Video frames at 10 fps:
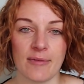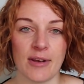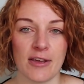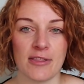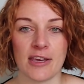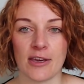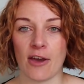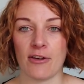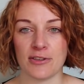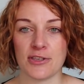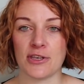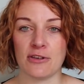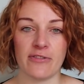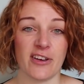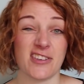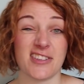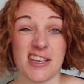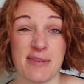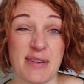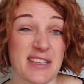And I think going to
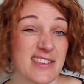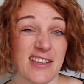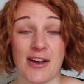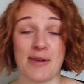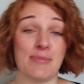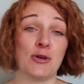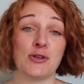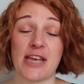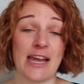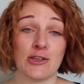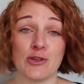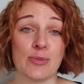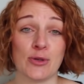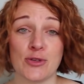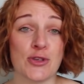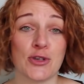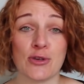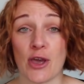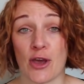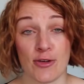university means that I am not eligible to
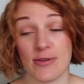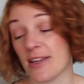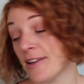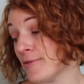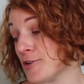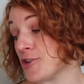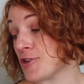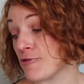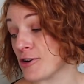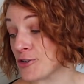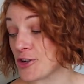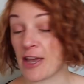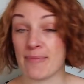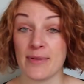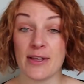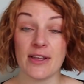go, which is a real shame.